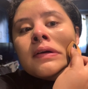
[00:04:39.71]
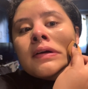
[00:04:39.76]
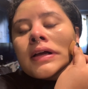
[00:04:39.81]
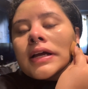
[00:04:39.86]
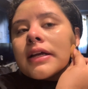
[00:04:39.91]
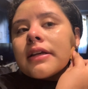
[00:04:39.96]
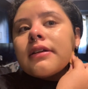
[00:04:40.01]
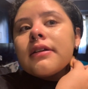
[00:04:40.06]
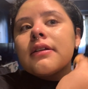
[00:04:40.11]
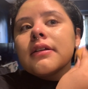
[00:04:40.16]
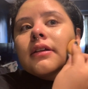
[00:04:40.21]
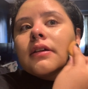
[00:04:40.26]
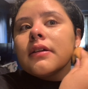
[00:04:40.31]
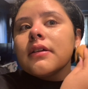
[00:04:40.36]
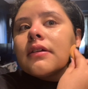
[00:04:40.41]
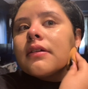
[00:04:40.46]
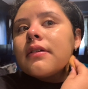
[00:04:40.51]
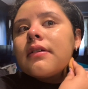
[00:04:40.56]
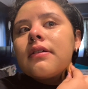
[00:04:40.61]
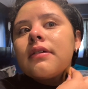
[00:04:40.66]
Actually,
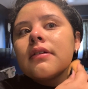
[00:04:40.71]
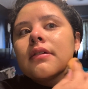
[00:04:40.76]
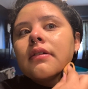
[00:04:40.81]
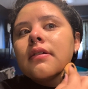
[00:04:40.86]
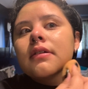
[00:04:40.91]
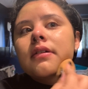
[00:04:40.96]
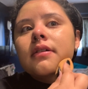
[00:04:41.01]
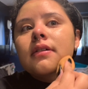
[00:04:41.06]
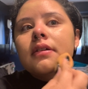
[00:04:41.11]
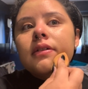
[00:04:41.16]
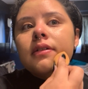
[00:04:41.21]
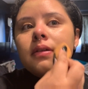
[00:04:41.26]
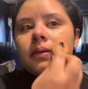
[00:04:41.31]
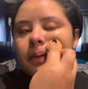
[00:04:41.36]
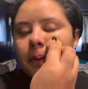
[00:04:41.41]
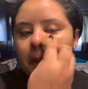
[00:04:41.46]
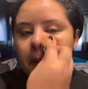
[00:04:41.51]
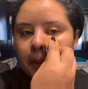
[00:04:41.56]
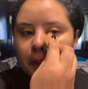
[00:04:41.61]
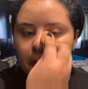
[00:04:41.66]
I
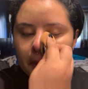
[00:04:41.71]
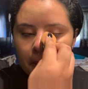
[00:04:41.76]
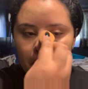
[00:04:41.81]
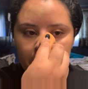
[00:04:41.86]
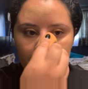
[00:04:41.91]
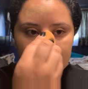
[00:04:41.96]
don't know.